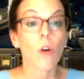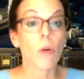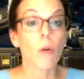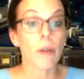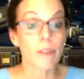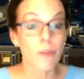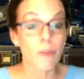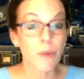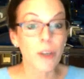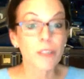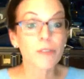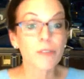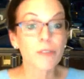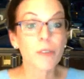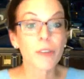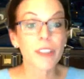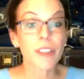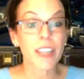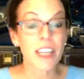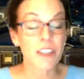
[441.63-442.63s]
We have a wonderful
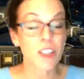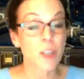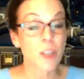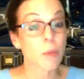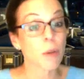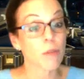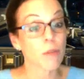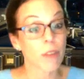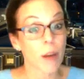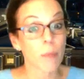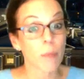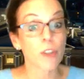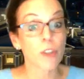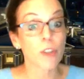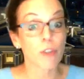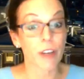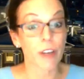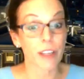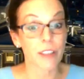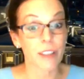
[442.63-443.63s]
relationship with Rapid
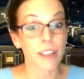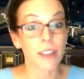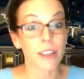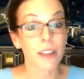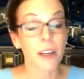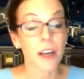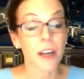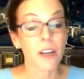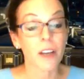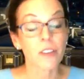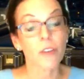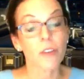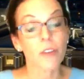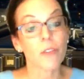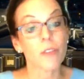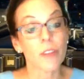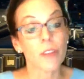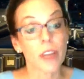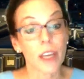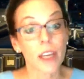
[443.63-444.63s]
Transit.
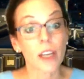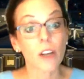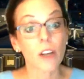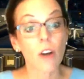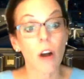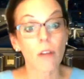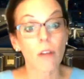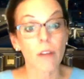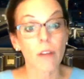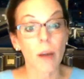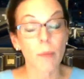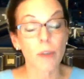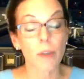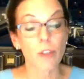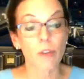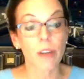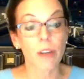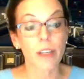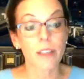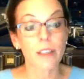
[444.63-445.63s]
So they can call Rapid
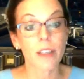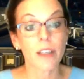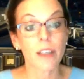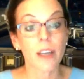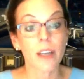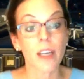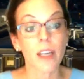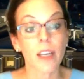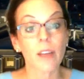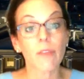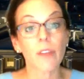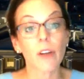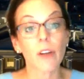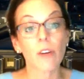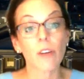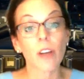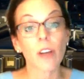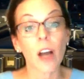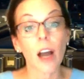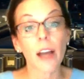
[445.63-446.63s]
Transit, and if
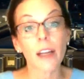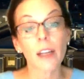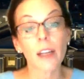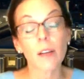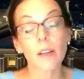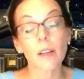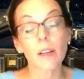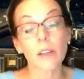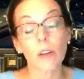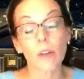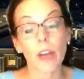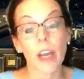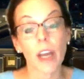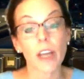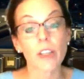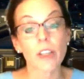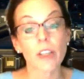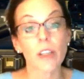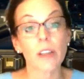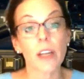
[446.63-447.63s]
they're not in a
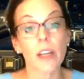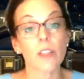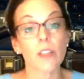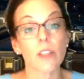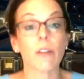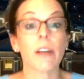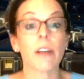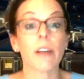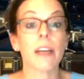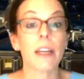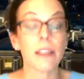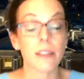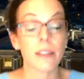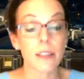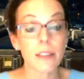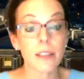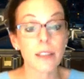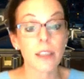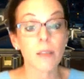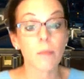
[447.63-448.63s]
location that is on an
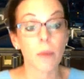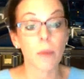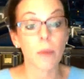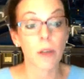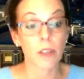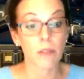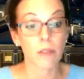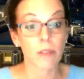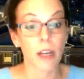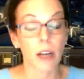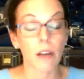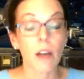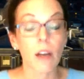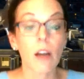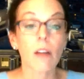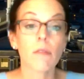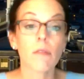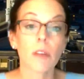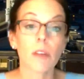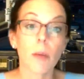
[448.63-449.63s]
existing bus route,
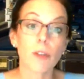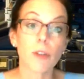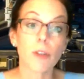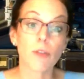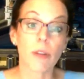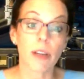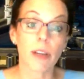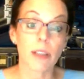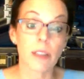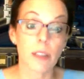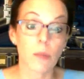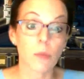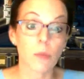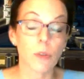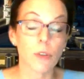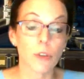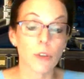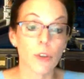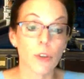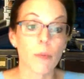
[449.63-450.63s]
Rapid Transit
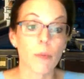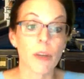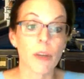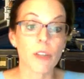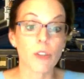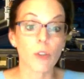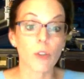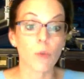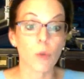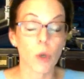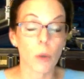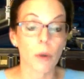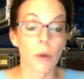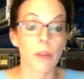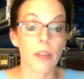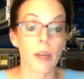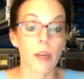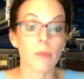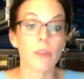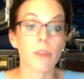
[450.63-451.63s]
will do their best to work with
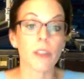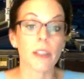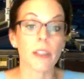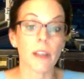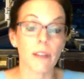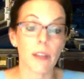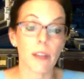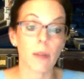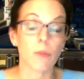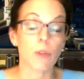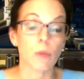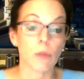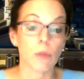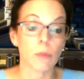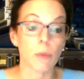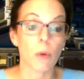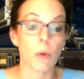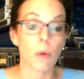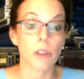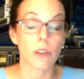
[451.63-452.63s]
them to get them to a
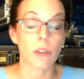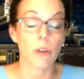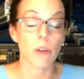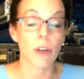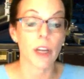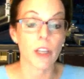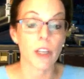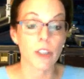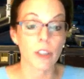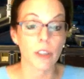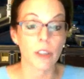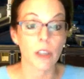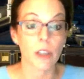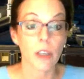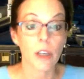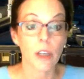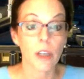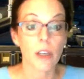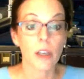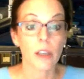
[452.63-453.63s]
polling location.
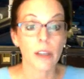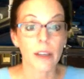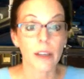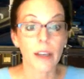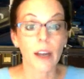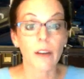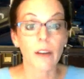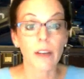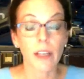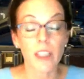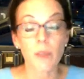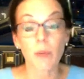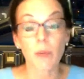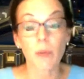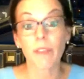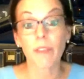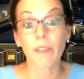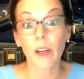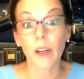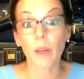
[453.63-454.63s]
The county has
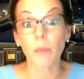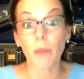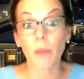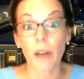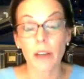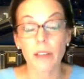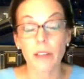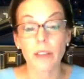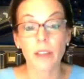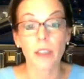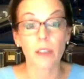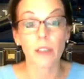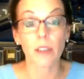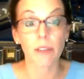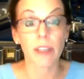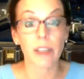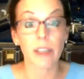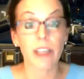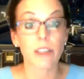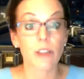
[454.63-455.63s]
been very blessed in the
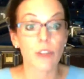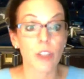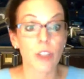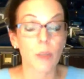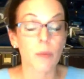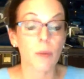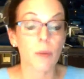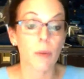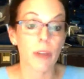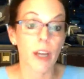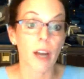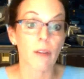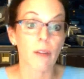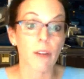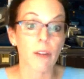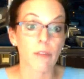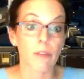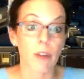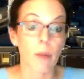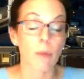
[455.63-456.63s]
relationship that we have
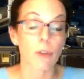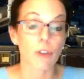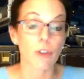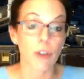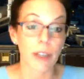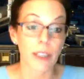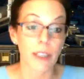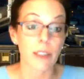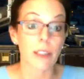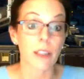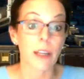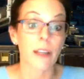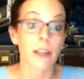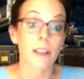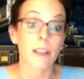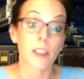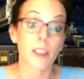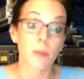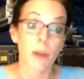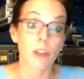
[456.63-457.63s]
with Rapid Transit, and
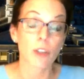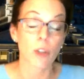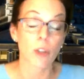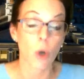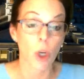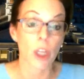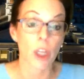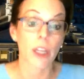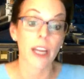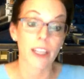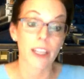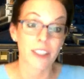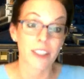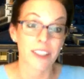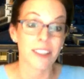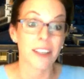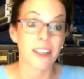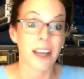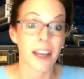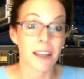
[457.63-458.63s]
especially on election
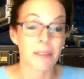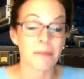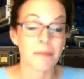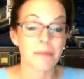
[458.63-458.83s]
day.